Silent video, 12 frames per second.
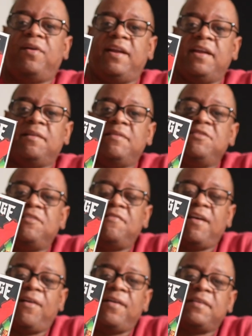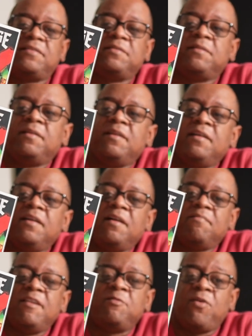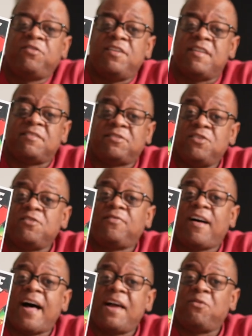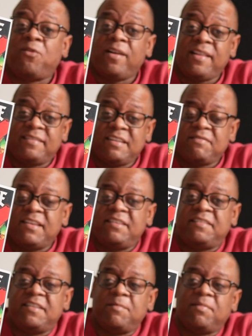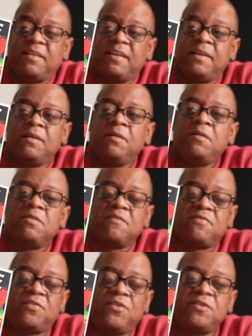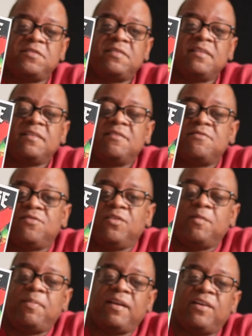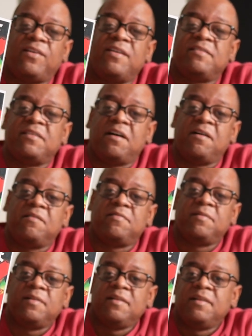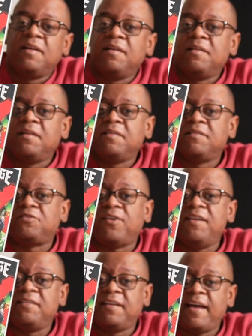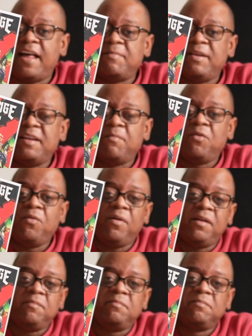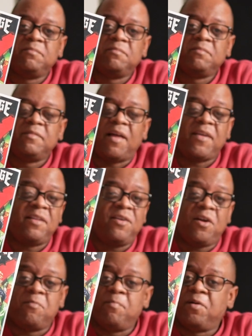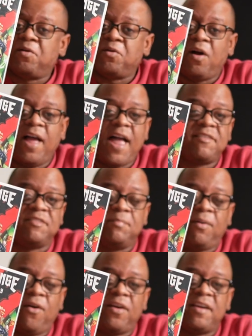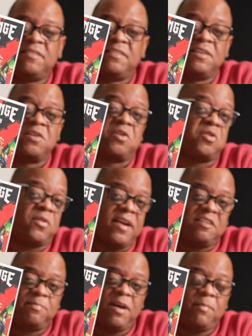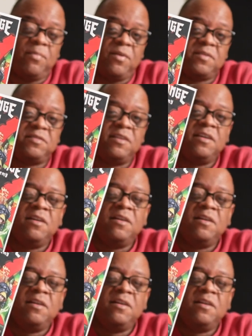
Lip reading: printing. These are variants. These books you can still find relatively cheaply. The first full appearance of the Strange Academy number 1. I think they're excellent bargains and great spec books.